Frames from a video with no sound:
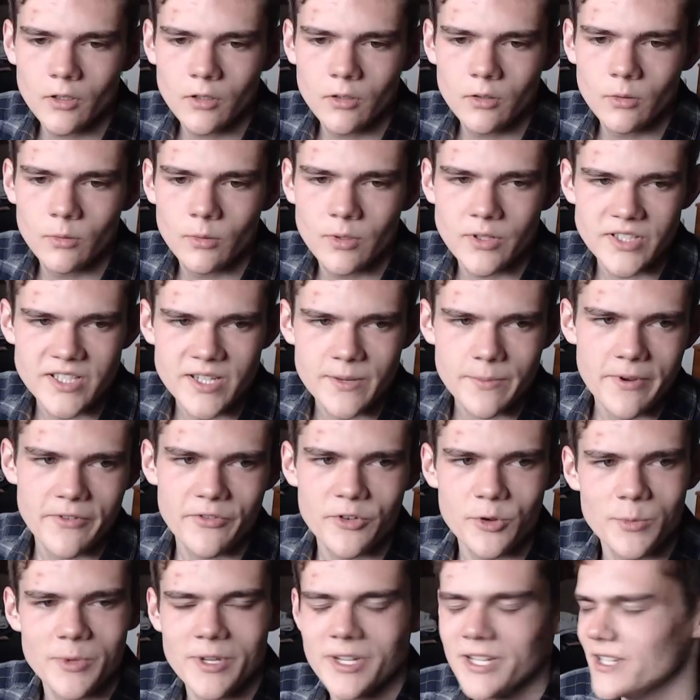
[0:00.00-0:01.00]
What's up,
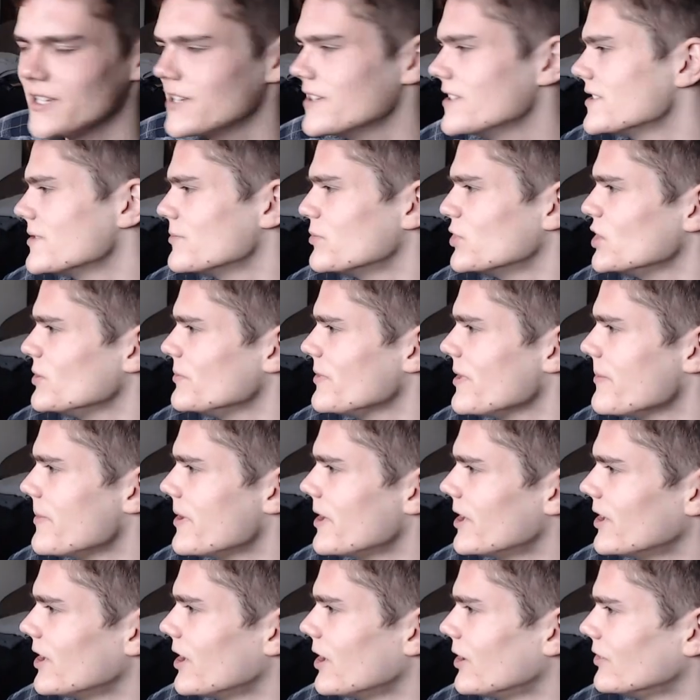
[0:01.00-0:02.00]
everybody? It's your boy Mean
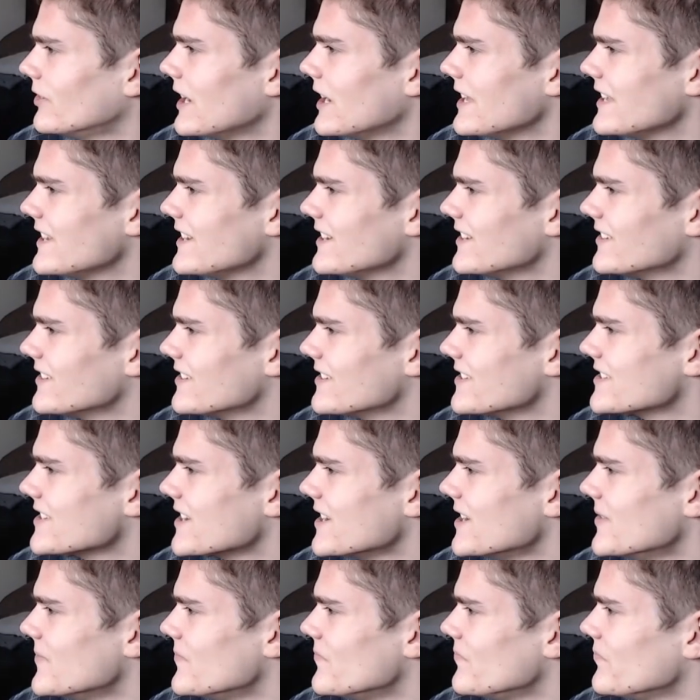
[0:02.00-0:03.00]
here. Right here is
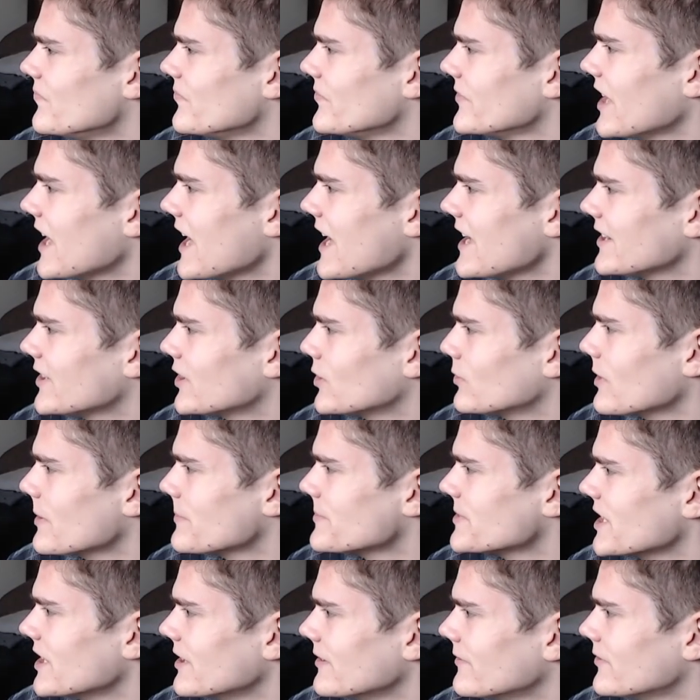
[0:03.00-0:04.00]
the Anchor
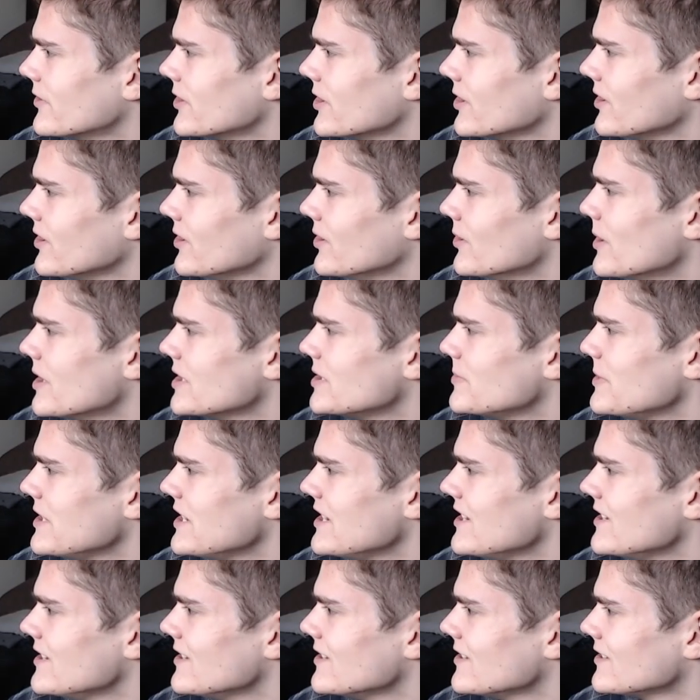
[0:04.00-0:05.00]
website for the
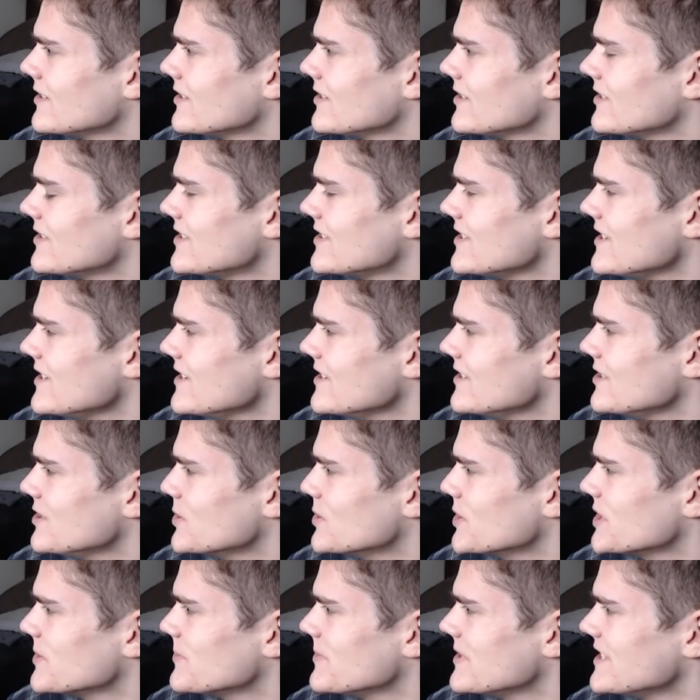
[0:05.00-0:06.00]
USB-C to
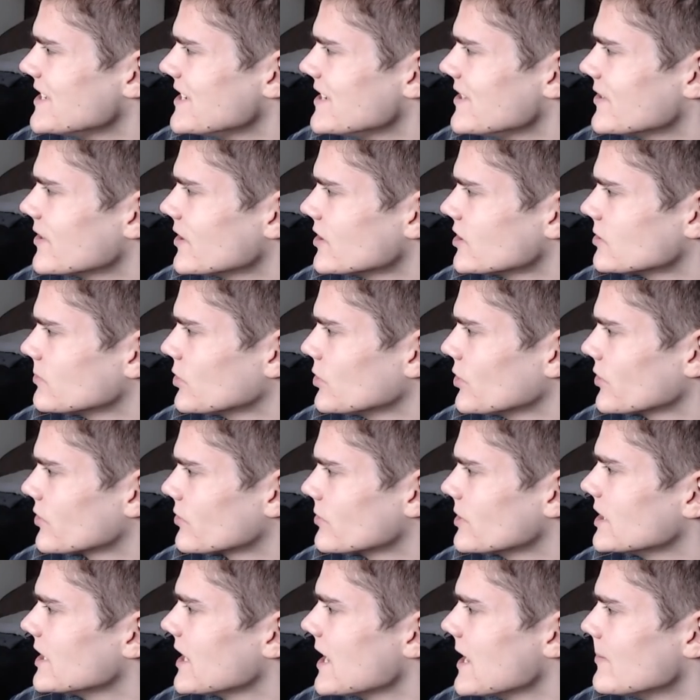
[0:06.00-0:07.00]
USB-C Thunderbolt
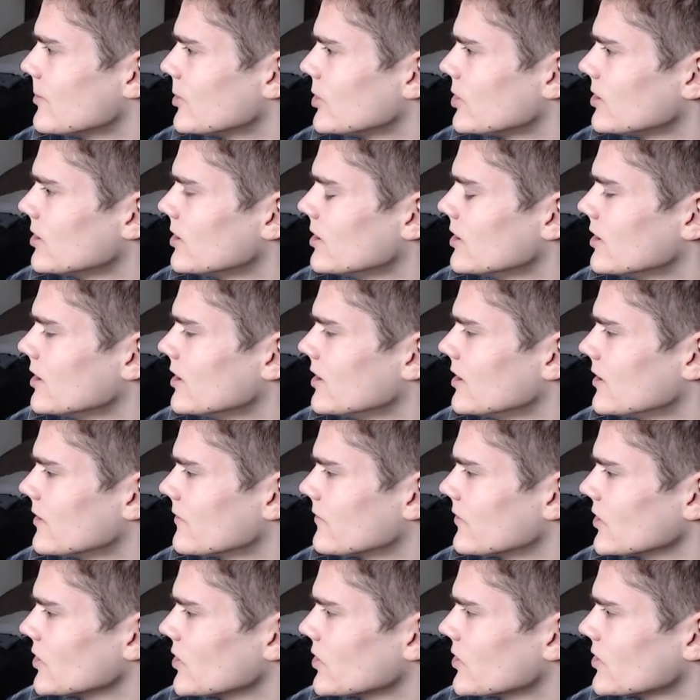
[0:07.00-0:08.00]
3 cable
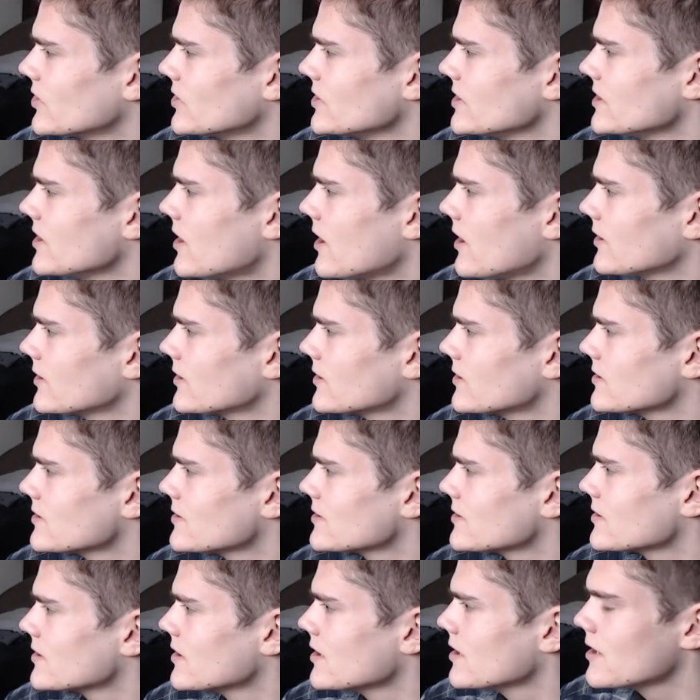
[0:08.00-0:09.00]
for $30.
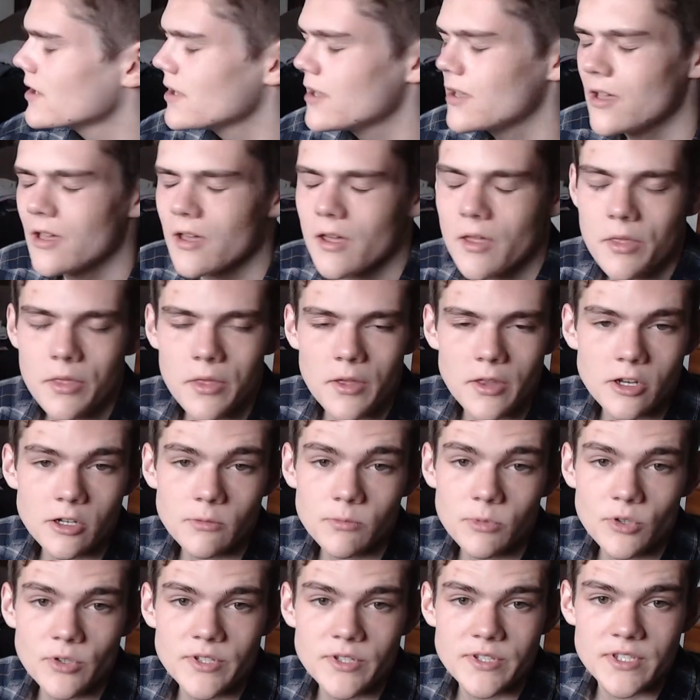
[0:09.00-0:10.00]

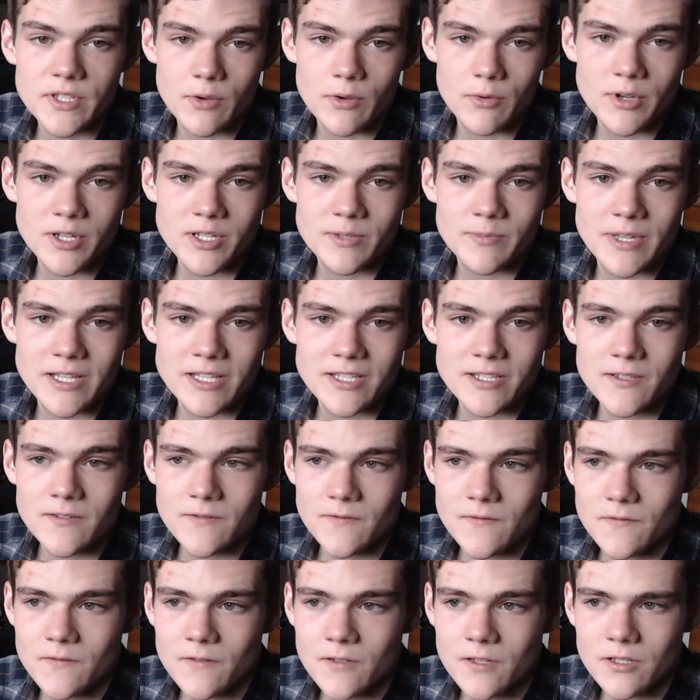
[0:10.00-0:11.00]
Thunderbolt is so expensive.
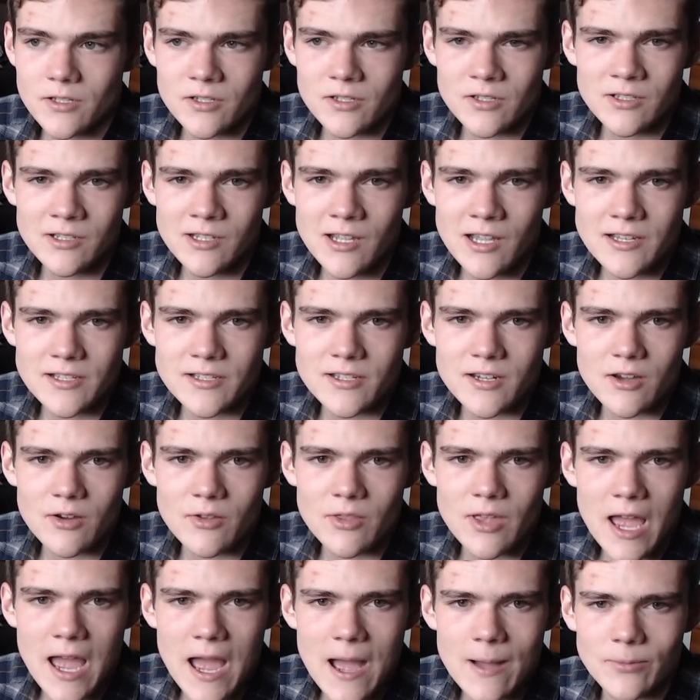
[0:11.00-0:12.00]
Did you guys know
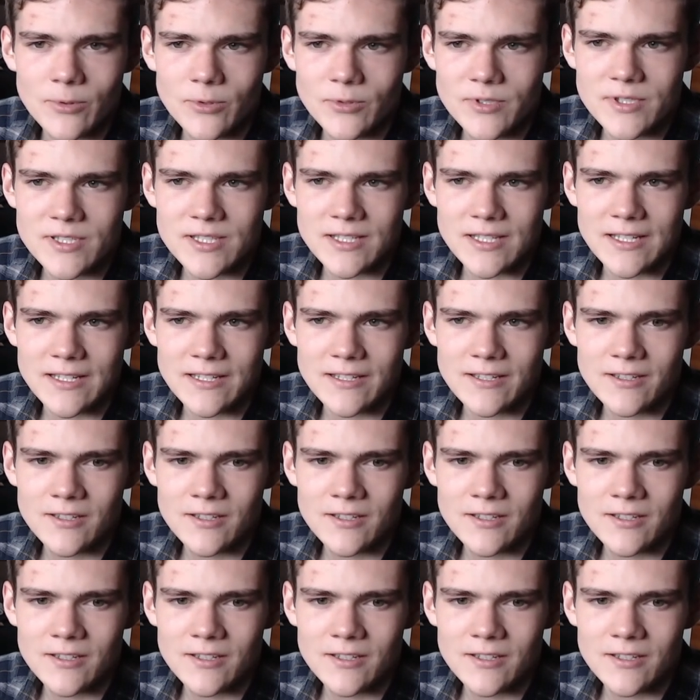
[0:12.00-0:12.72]
that Apple's like...